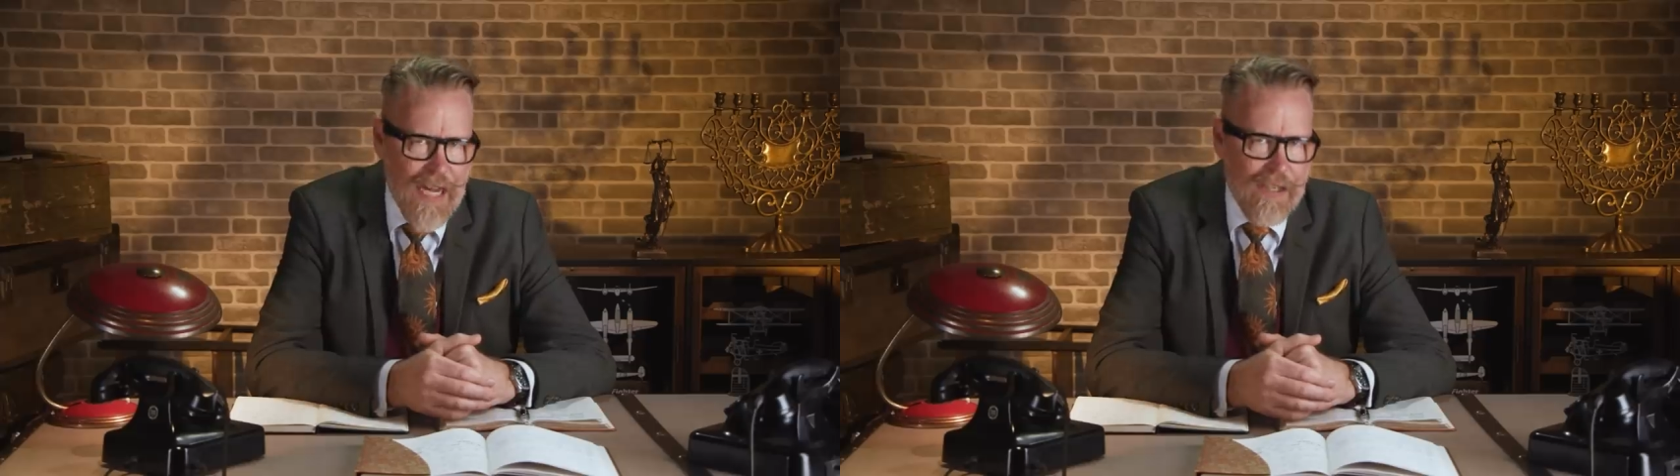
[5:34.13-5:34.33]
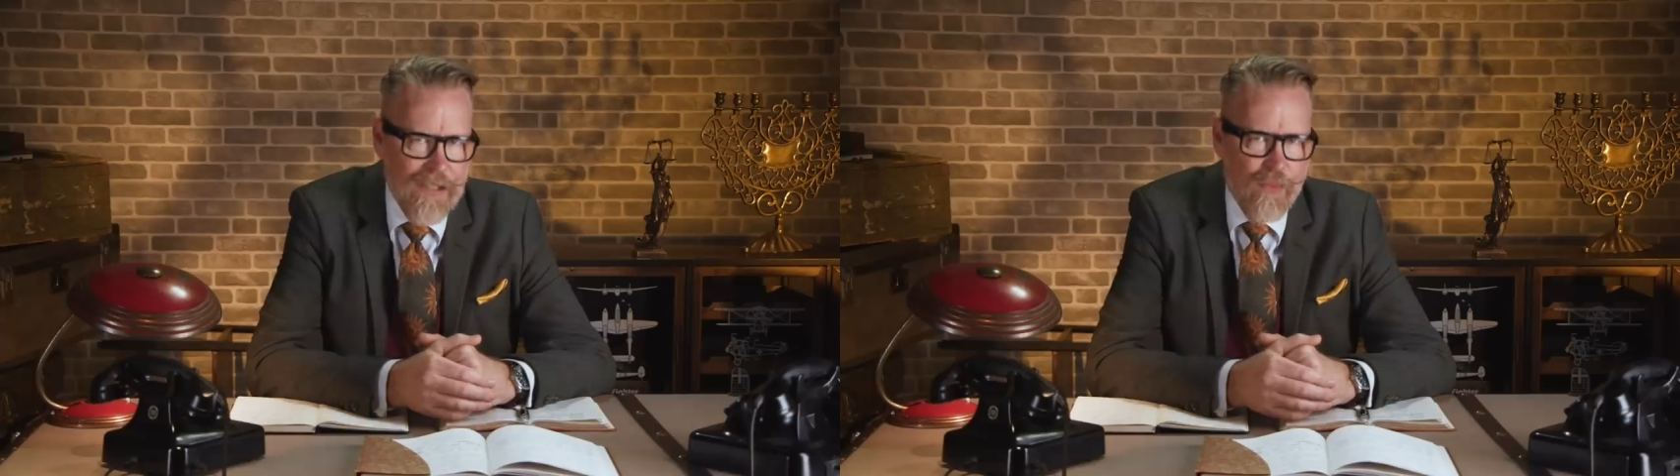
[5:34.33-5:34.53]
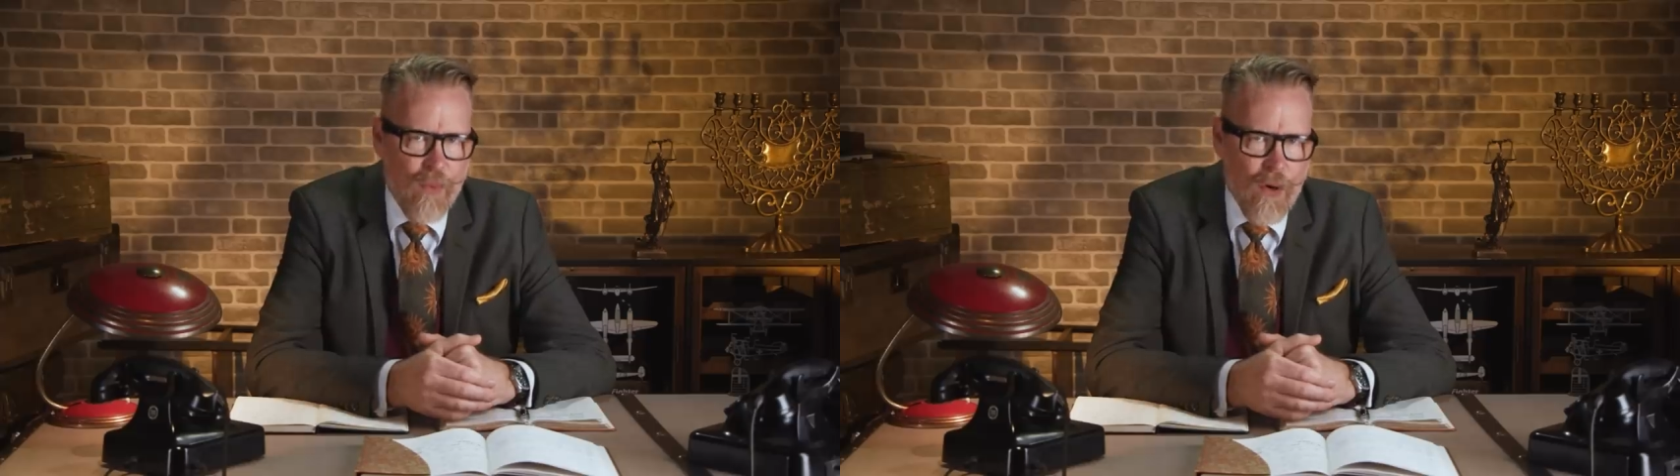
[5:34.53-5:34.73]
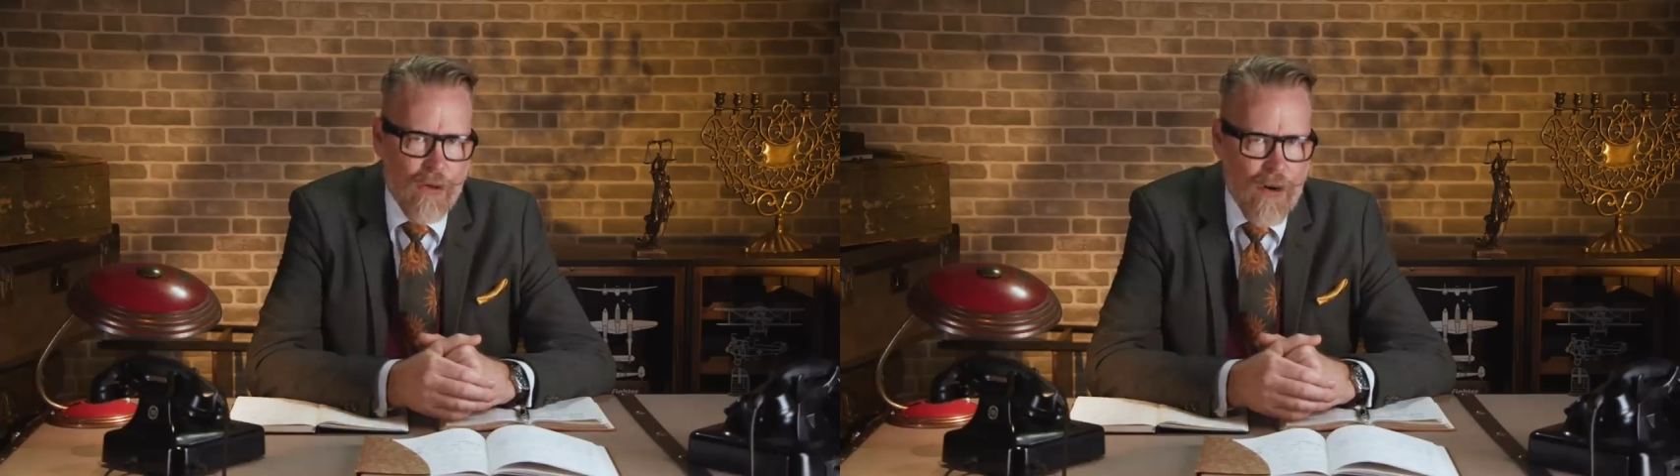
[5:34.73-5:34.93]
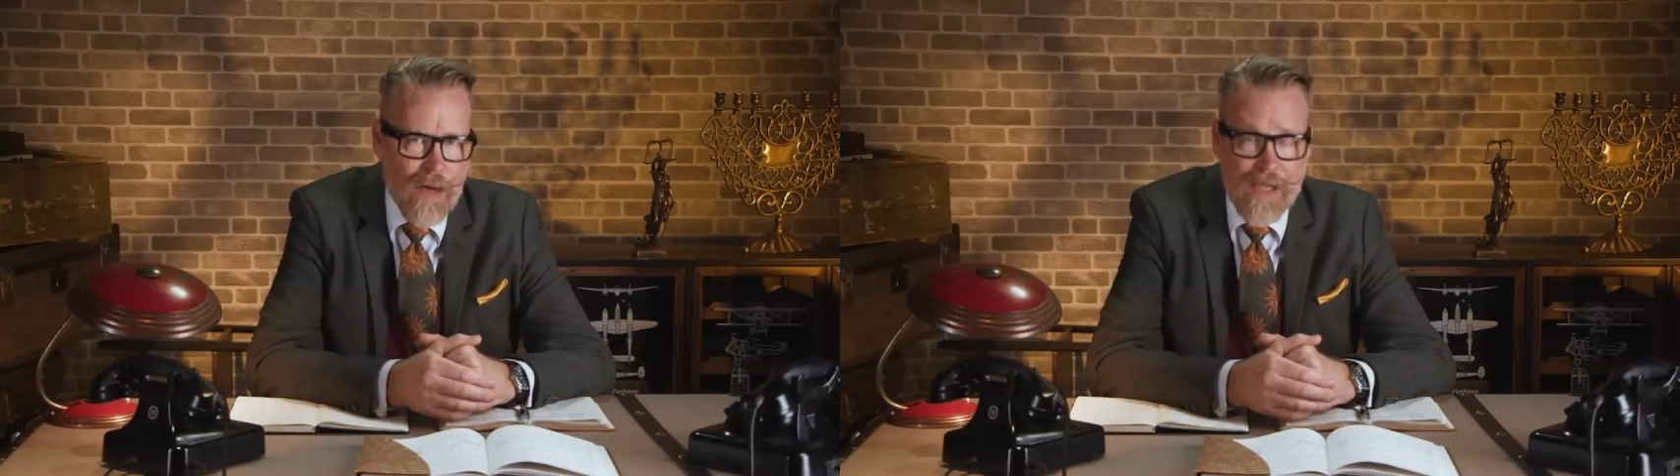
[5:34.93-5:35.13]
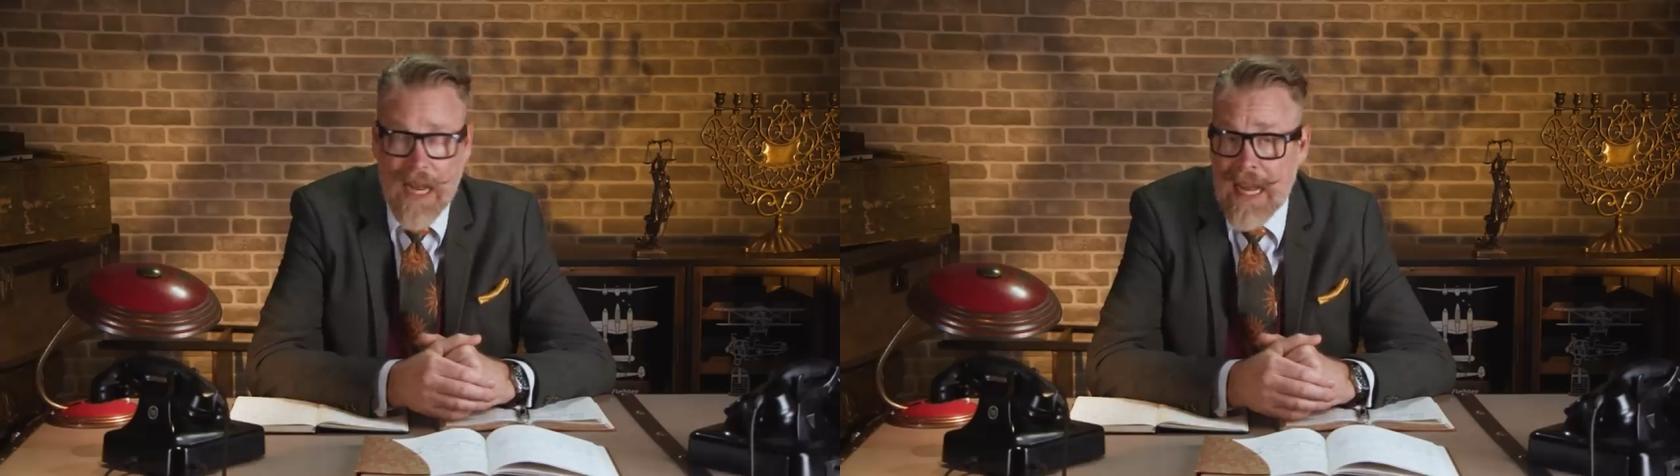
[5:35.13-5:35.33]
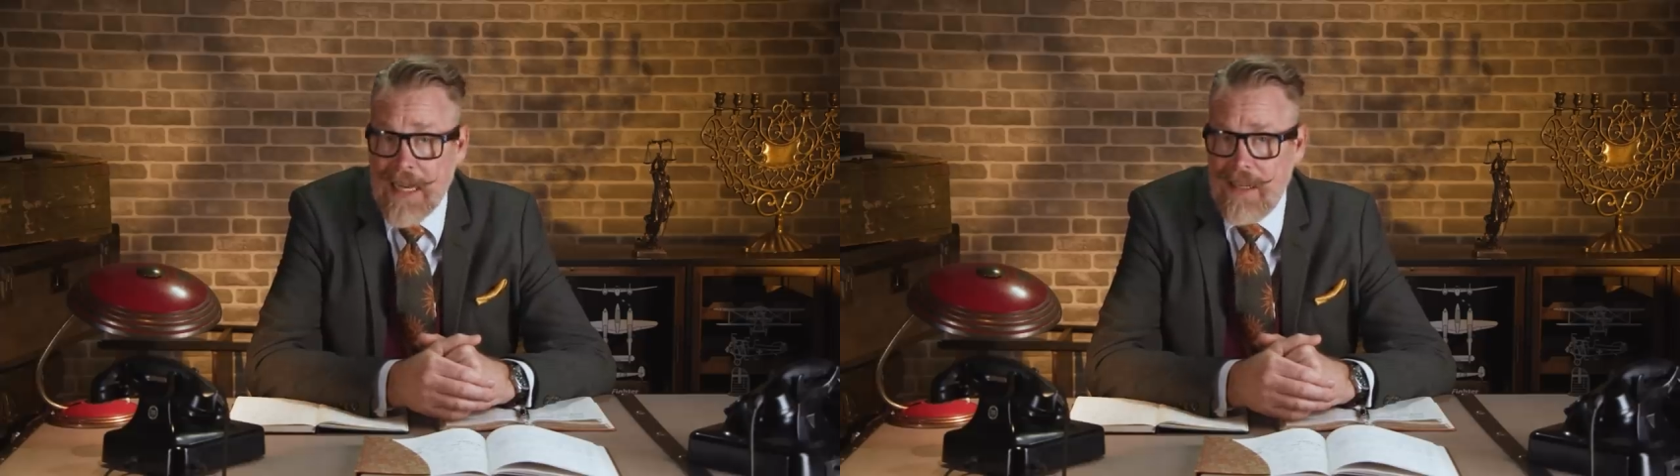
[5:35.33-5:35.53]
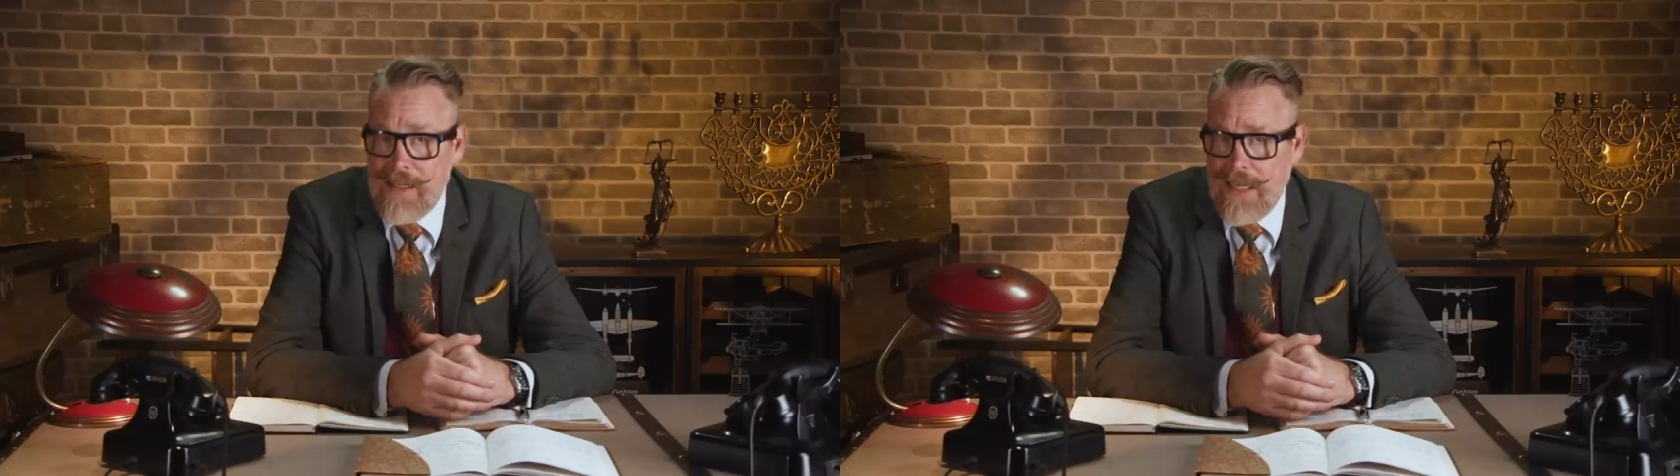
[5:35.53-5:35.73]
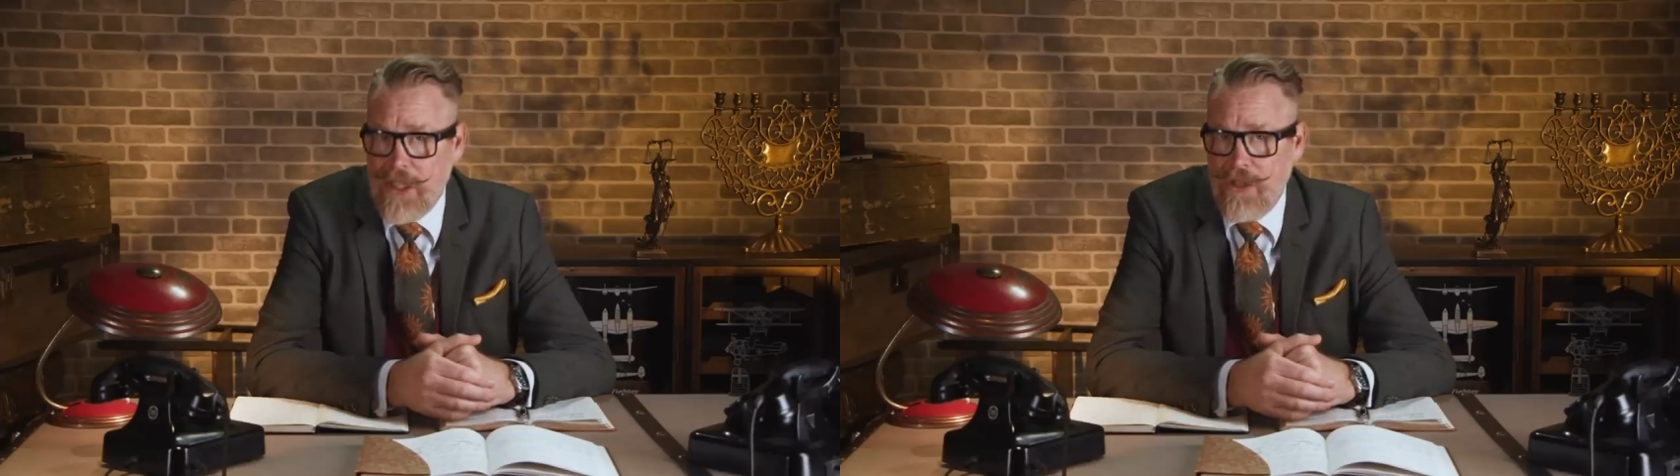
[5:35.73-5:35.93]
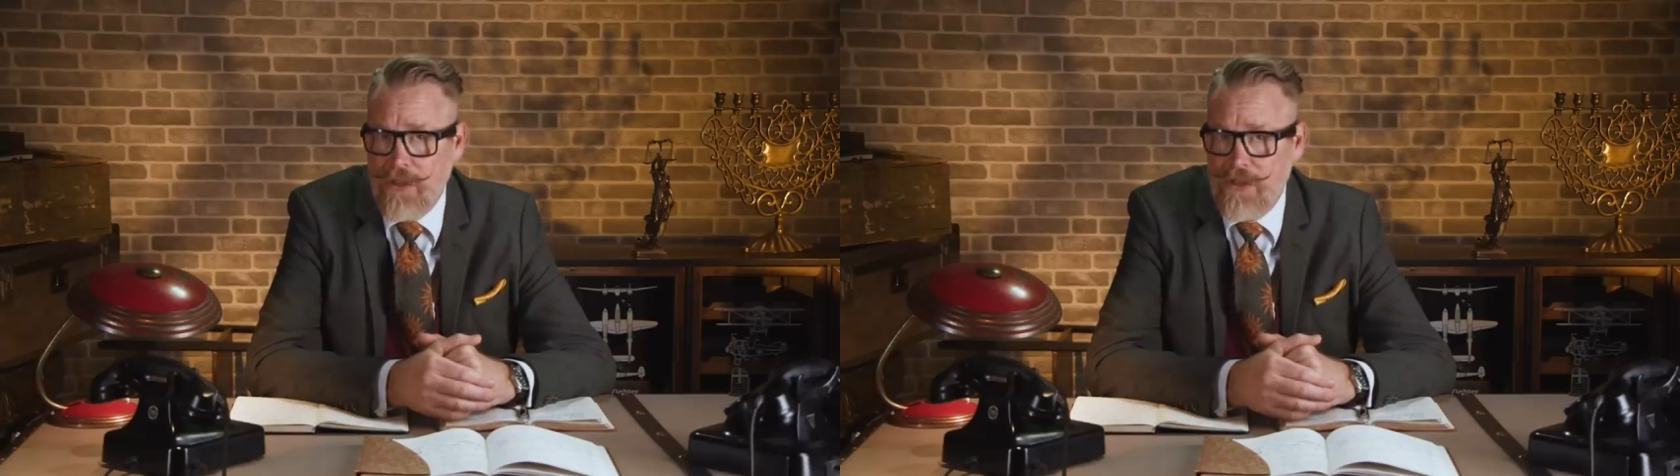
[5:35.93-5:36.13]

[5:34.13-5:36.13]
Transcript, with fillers: Axis war crimes and essential